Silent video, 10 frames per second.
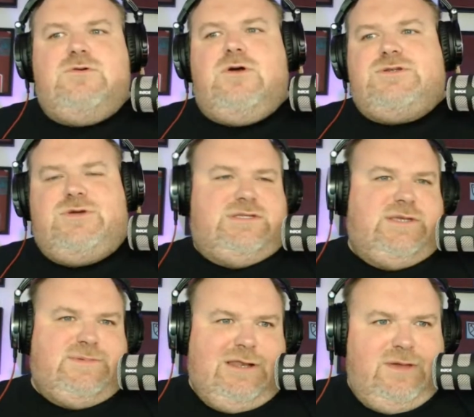to talk concentrated
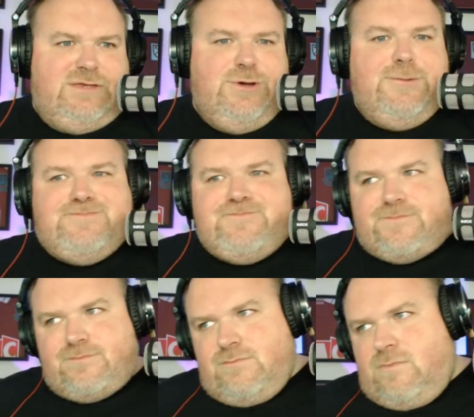subs a little bit as well,
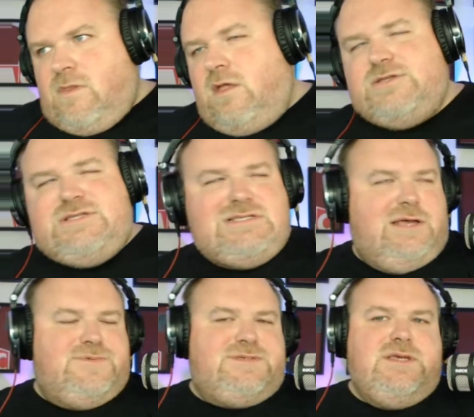because the
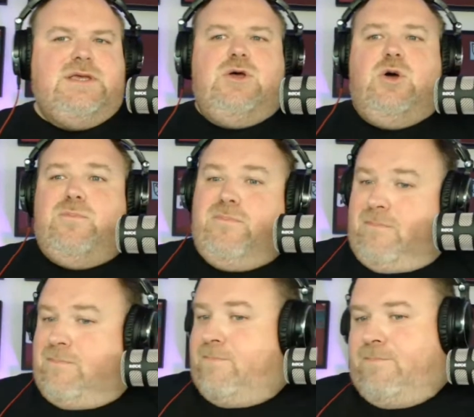subs
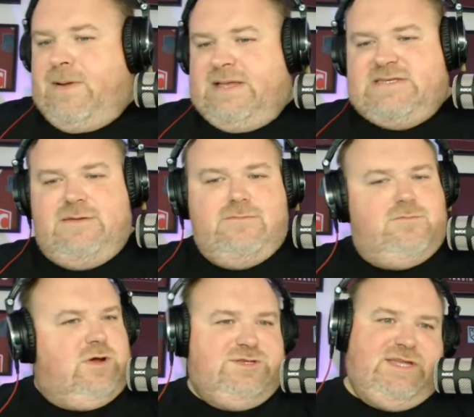basically
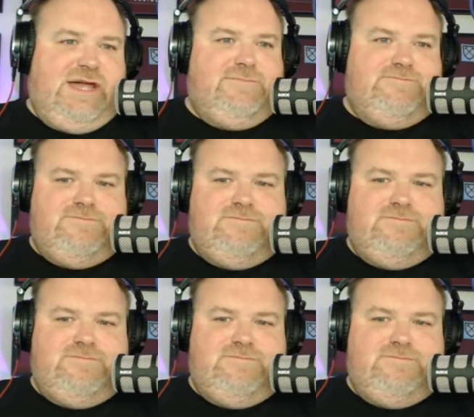won us the game,